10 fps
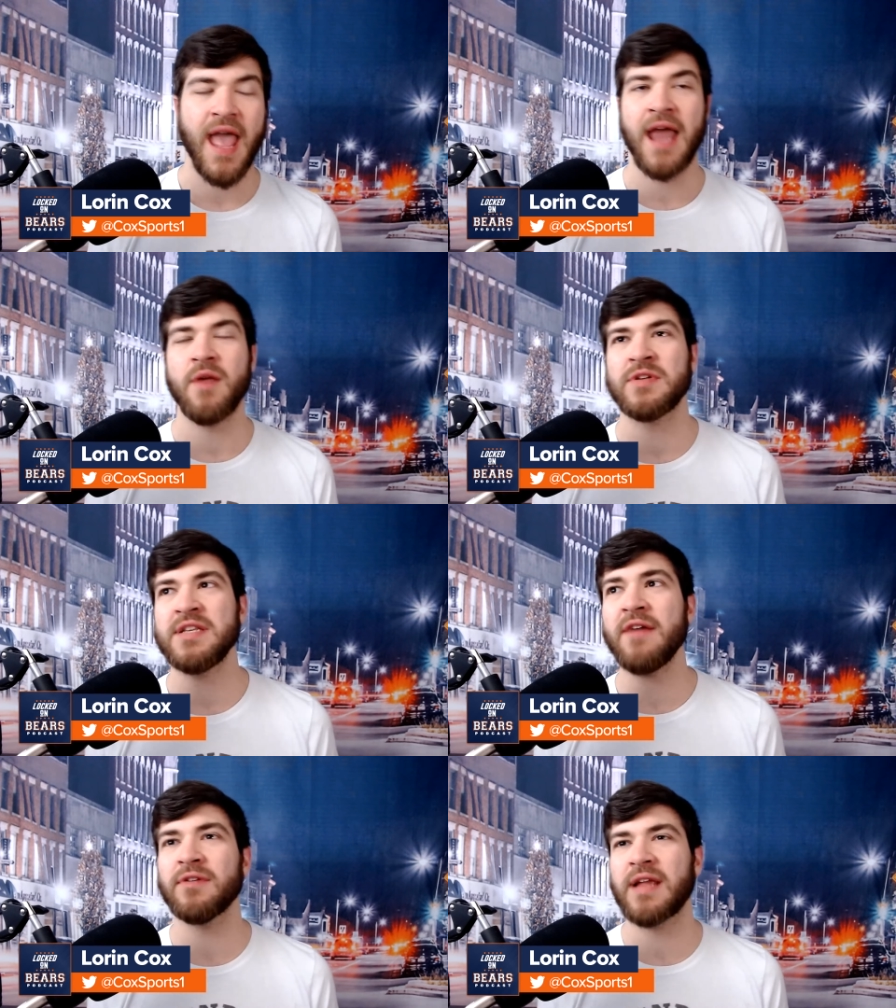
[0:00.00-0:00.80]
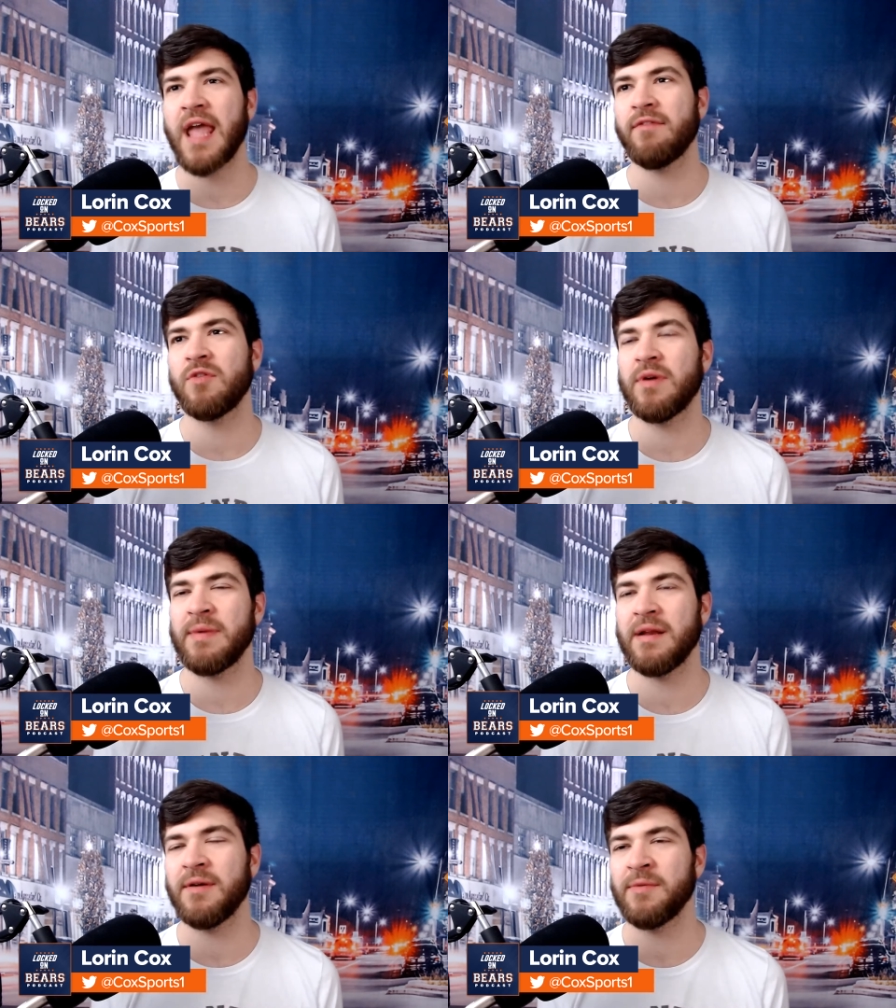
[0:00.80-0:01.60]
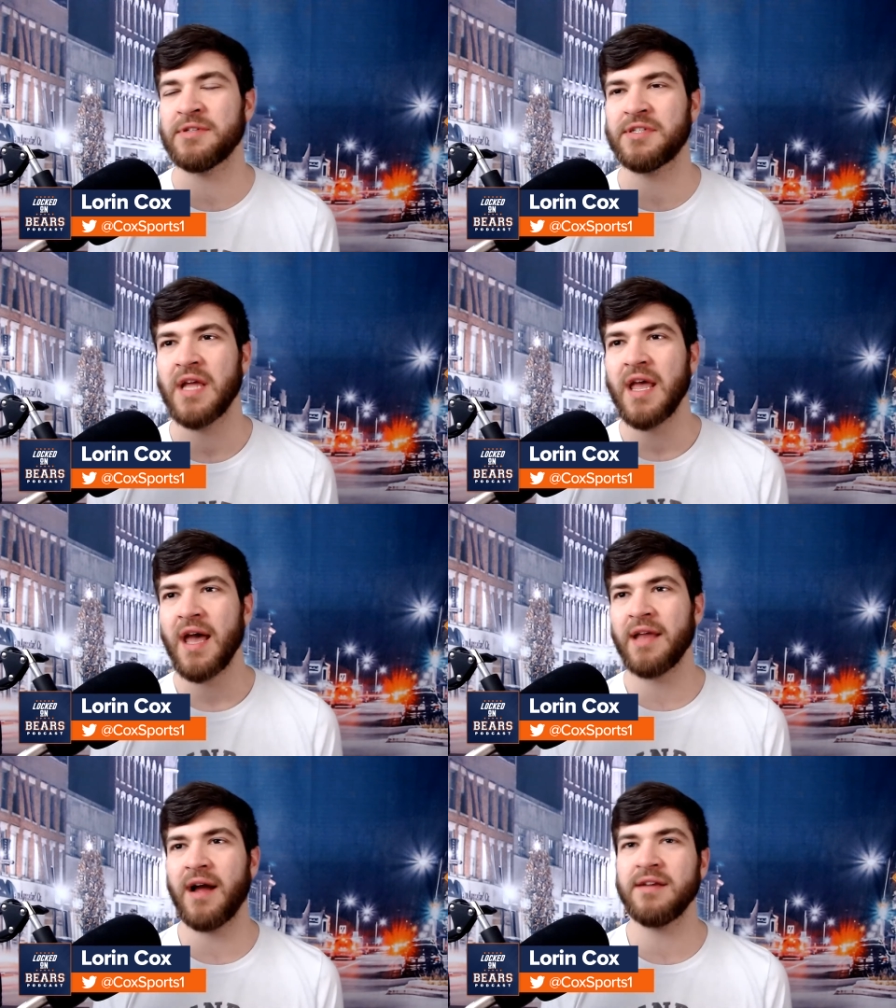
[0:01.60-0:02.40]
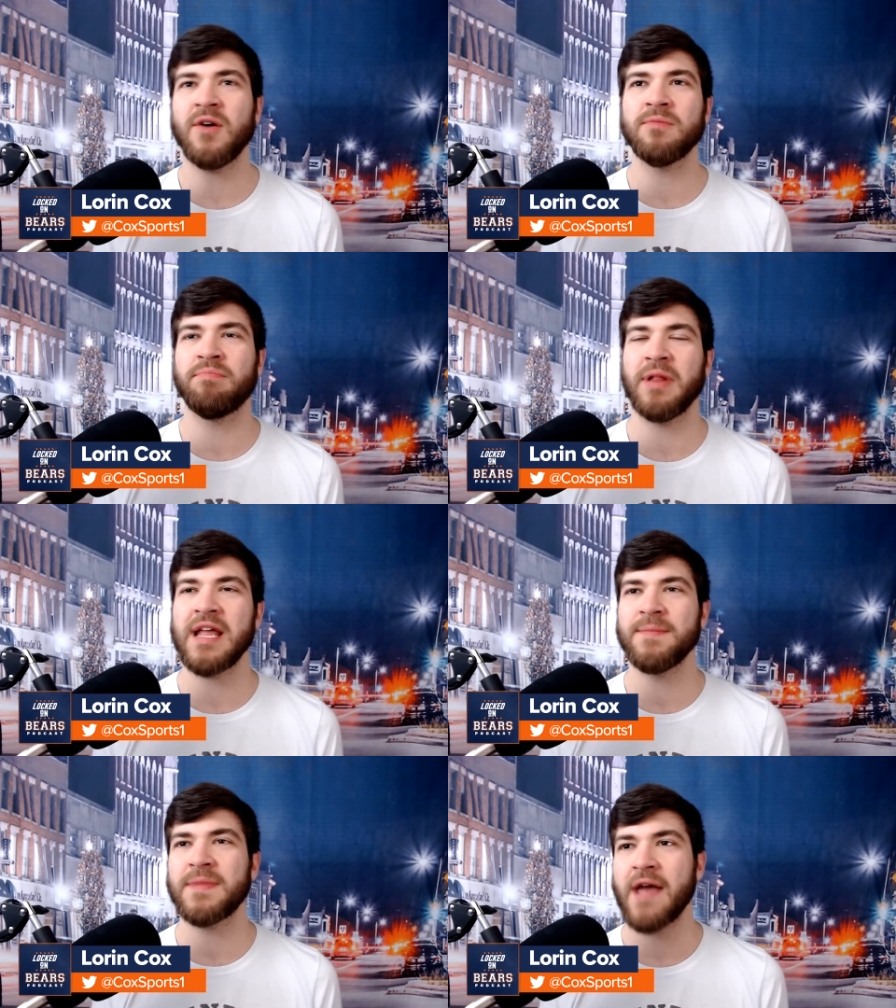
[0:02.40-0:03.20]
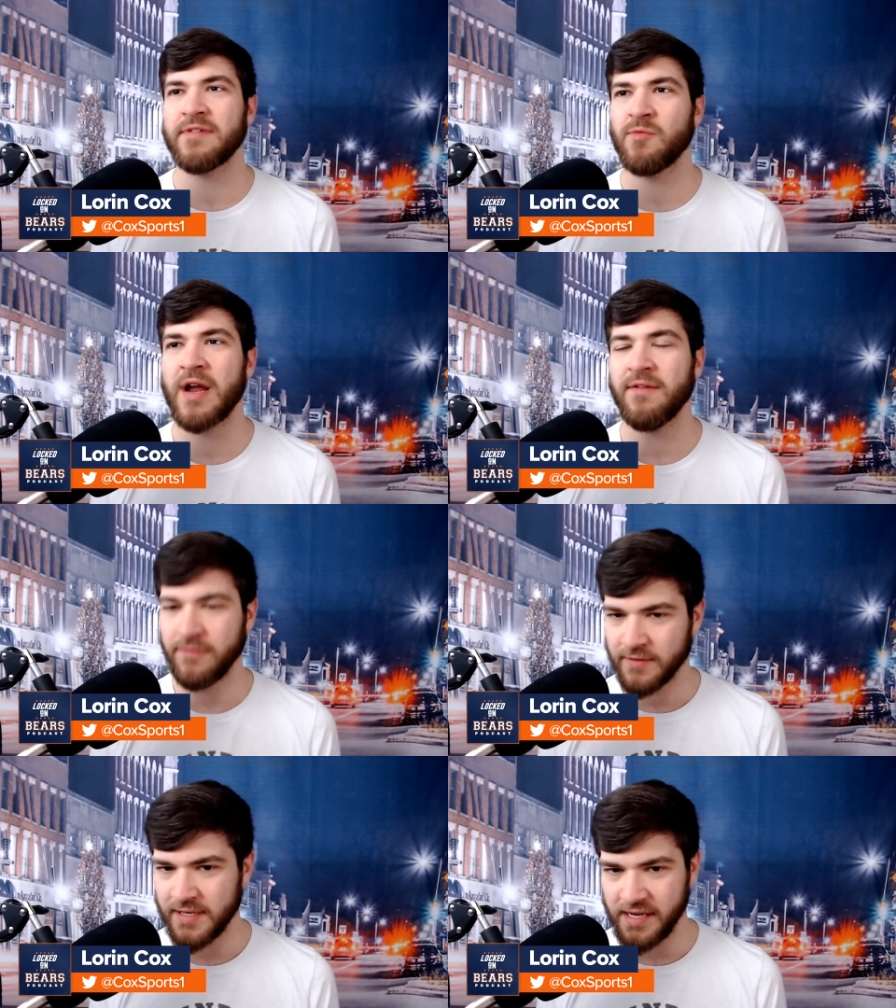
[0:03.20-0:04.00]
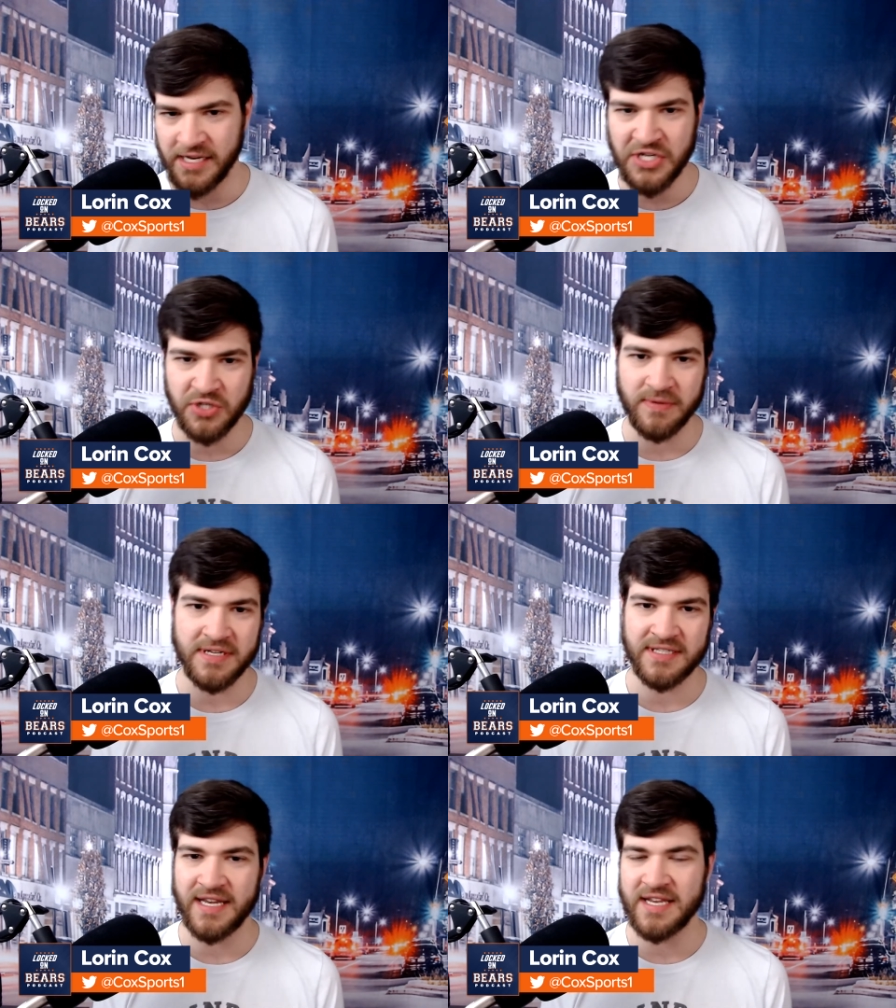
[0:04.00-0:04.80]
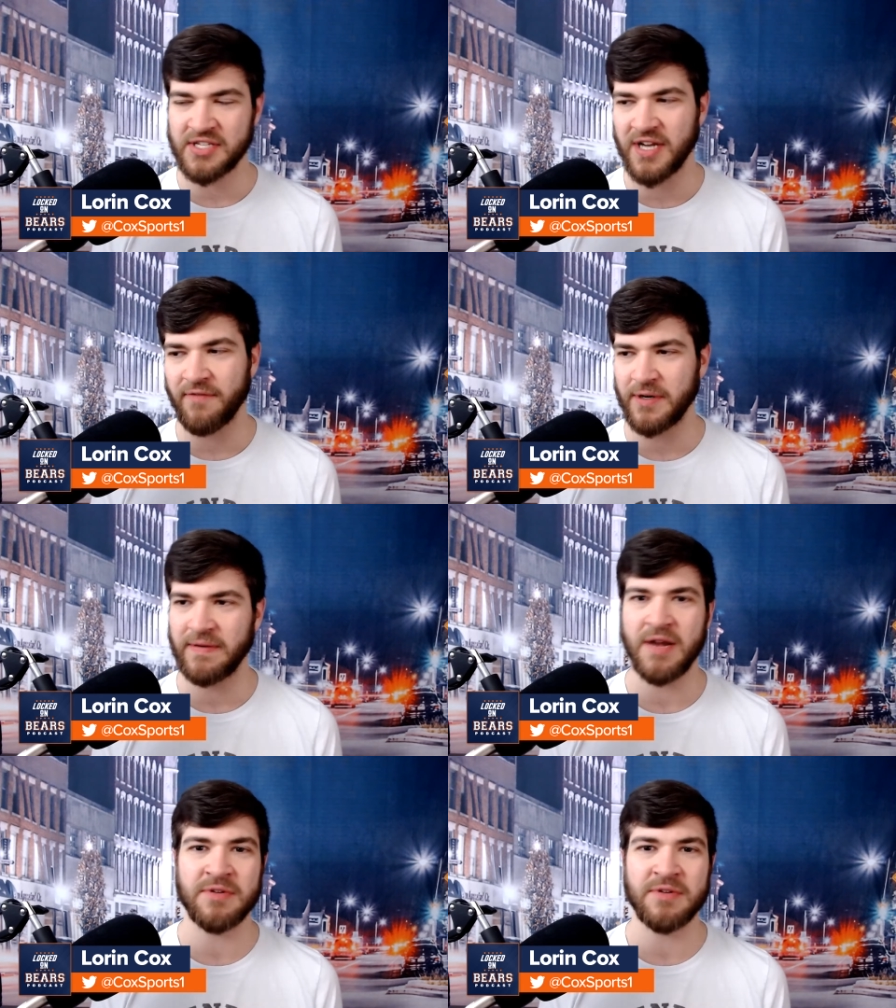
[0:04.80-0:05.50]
And it was never Kevin. I mean, it, it was, I, I don't blame Kevin White for the injuries that he suffered, right?